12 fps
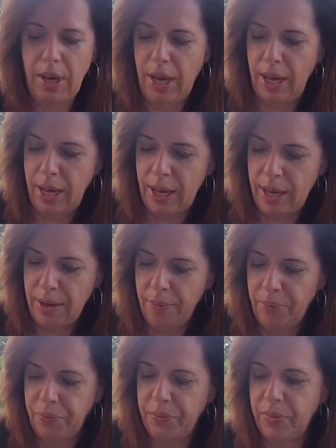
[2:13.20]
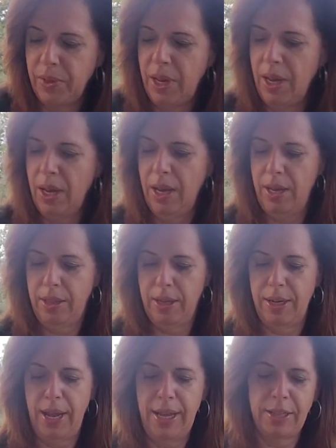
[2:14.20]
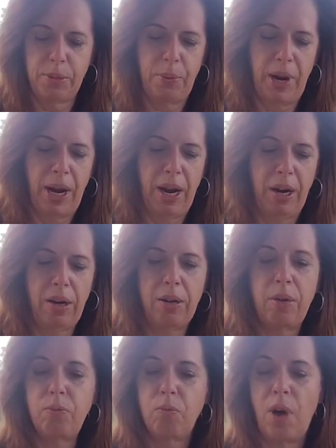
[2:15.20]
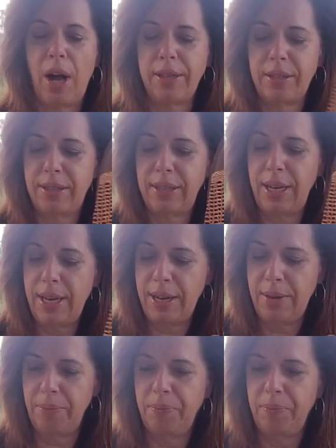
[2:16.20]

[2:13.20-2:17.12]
Okay. The next pair, Rothy.